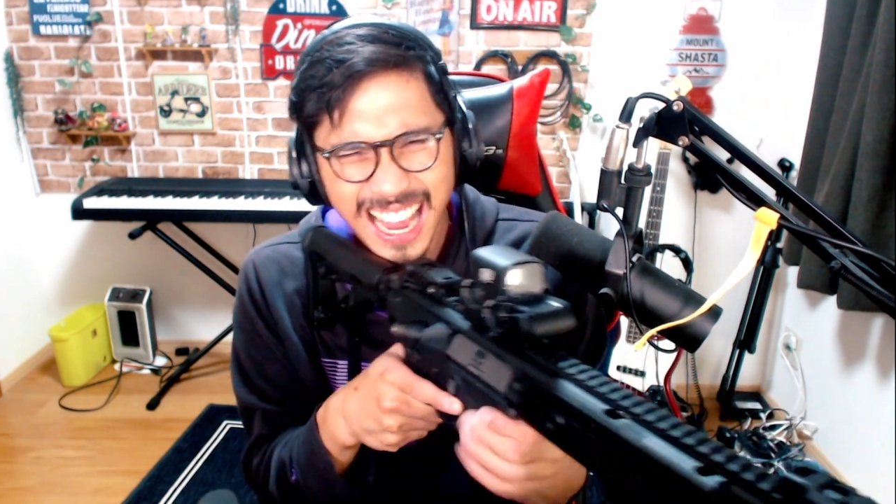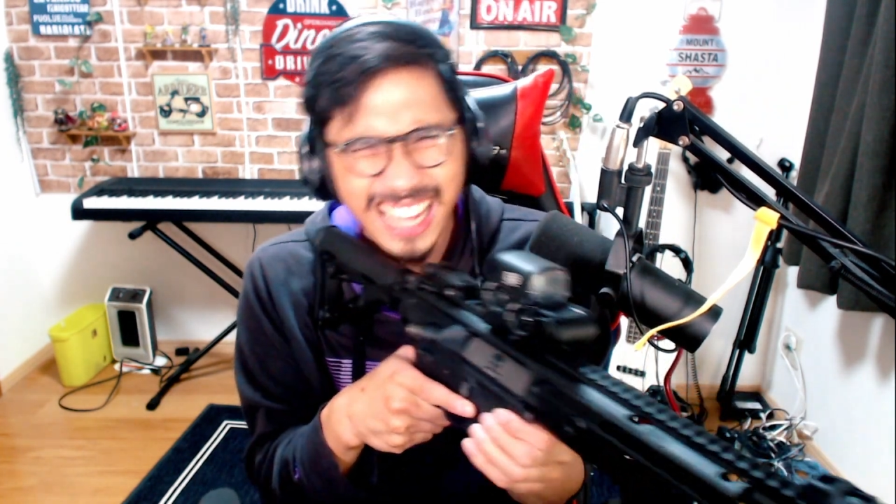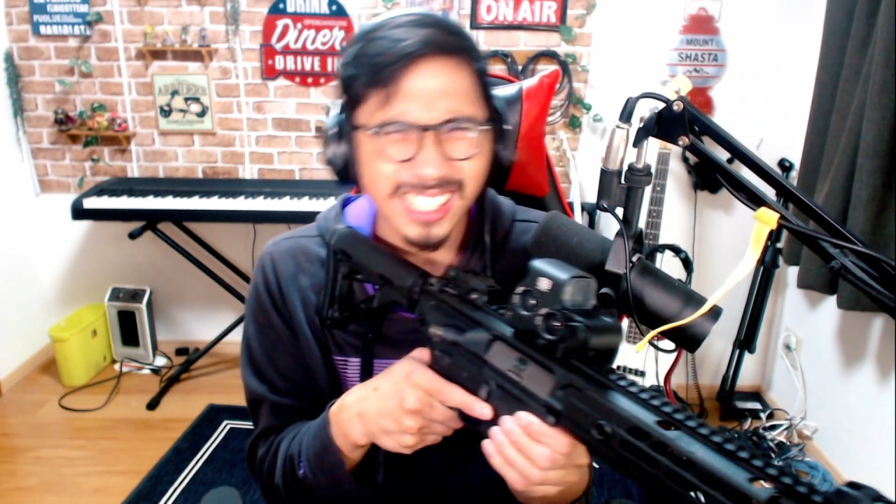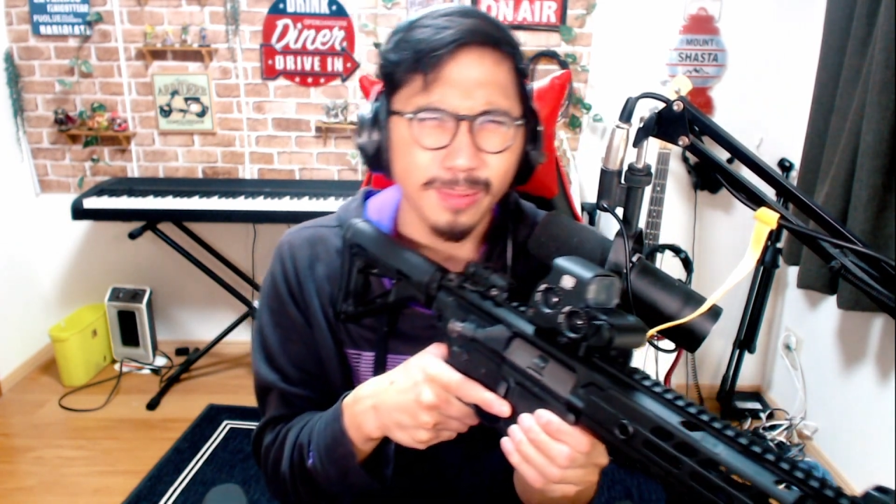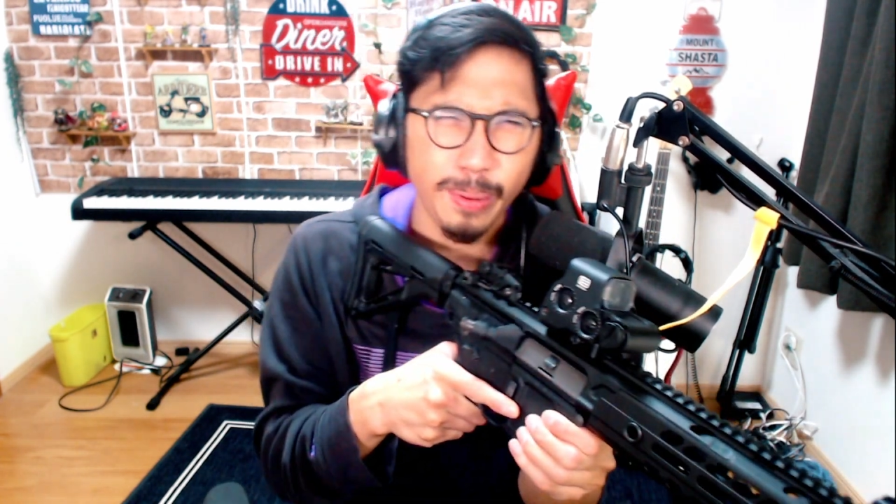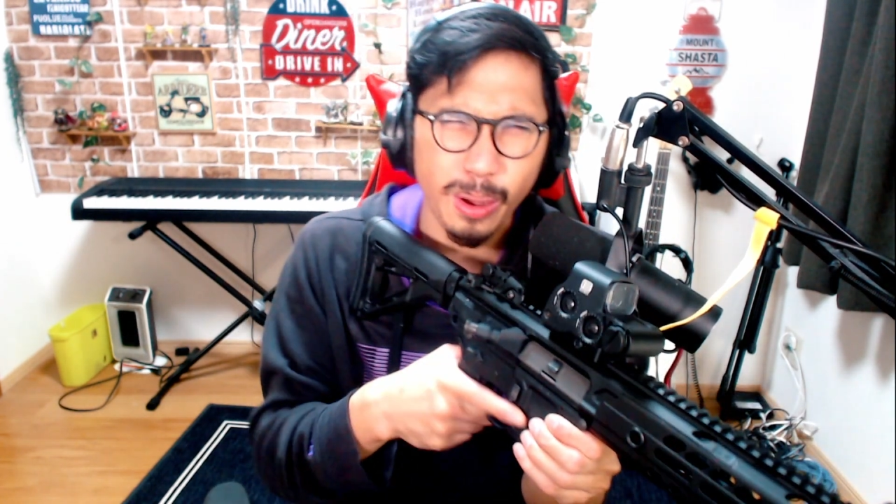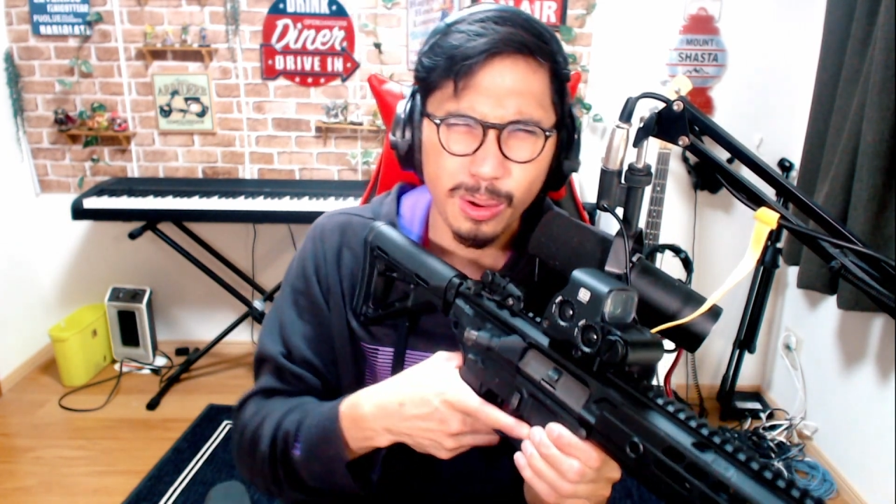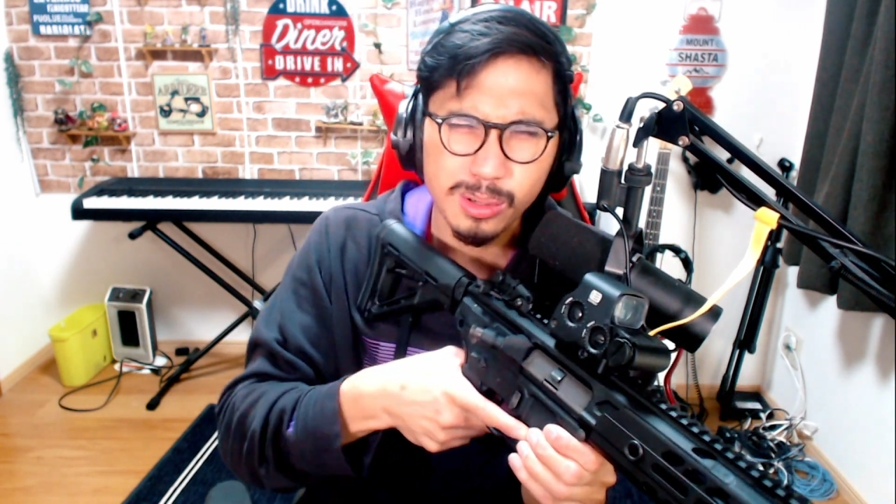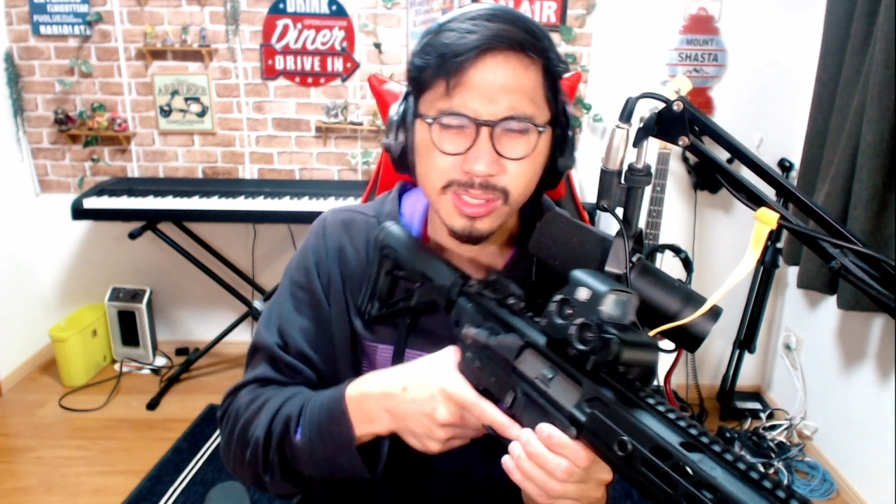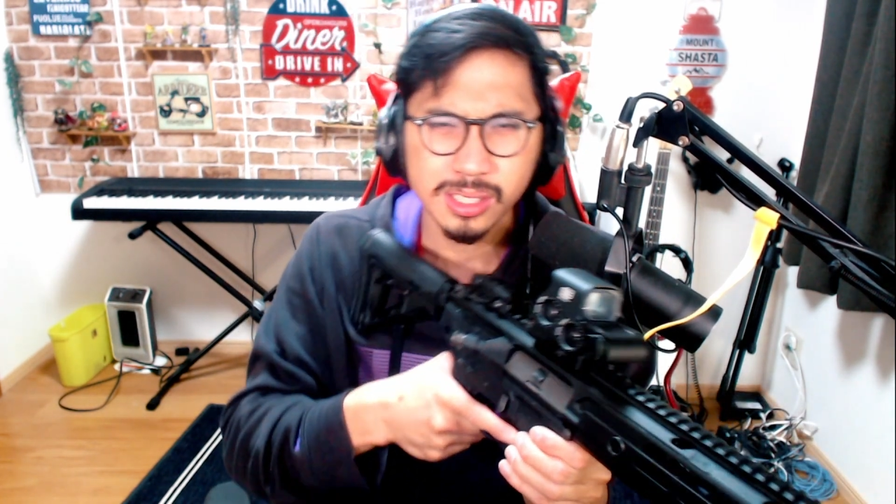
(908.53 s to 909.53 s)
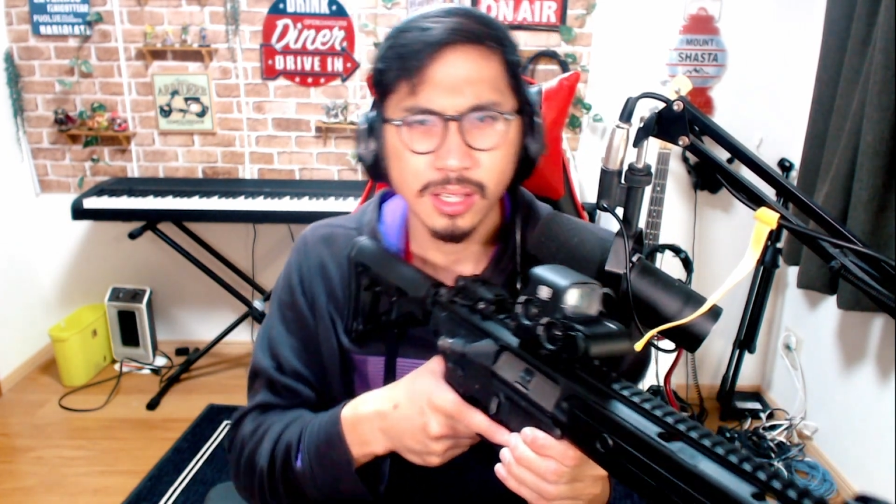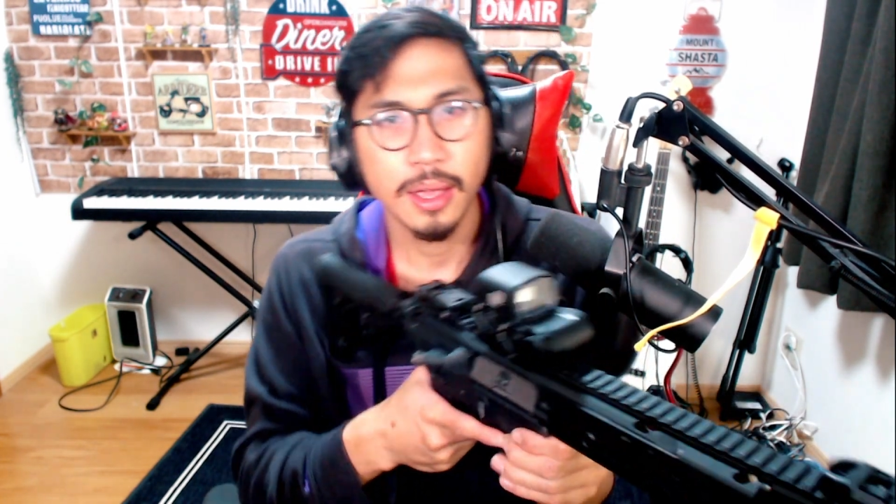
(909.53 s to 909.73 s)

I suppose,